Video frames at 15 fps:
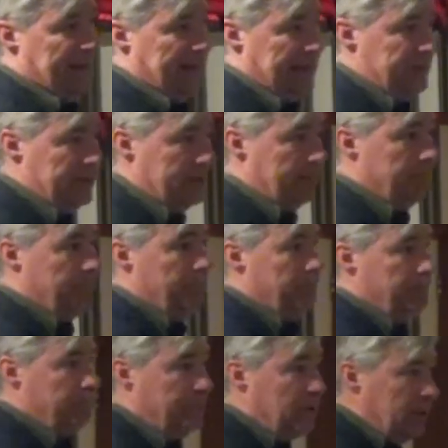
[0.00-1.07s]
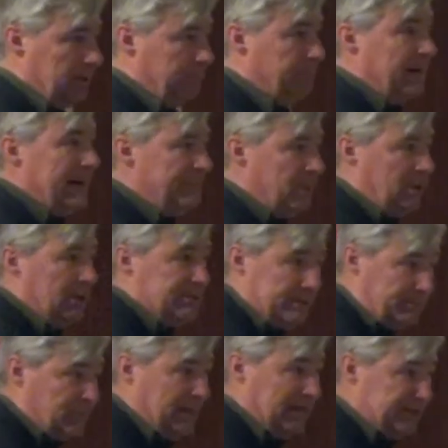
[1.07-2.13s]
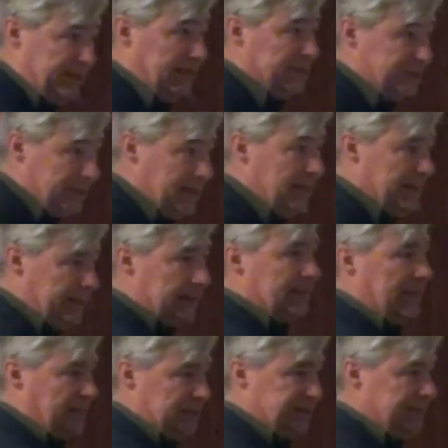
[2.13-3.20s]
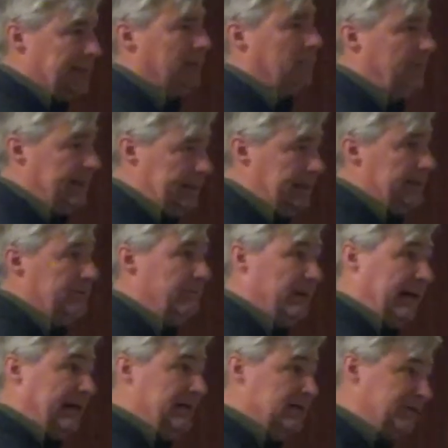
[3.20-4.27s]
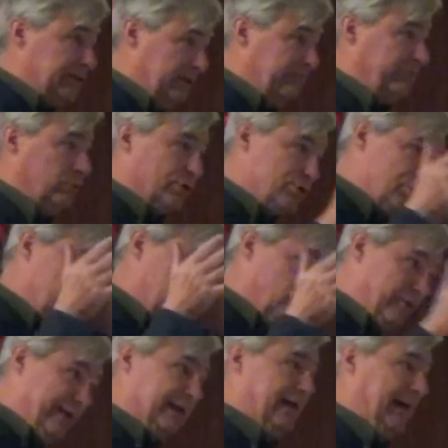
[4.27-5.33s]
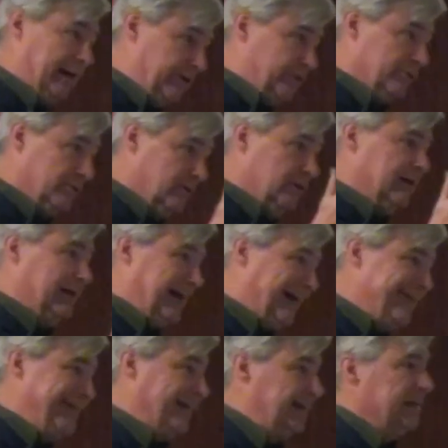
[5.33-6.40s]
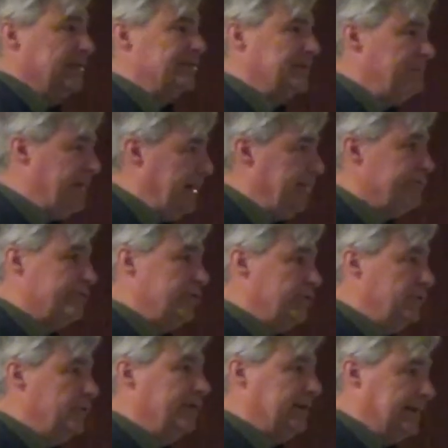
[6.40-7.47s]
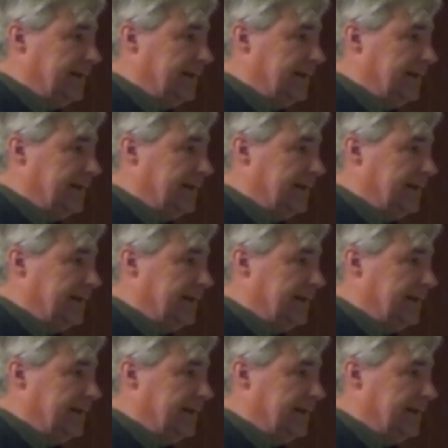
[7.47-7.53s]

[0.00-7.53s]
and the part, bipartisan process that got accelerated by this unfortunate weekend, I think, is a path to doing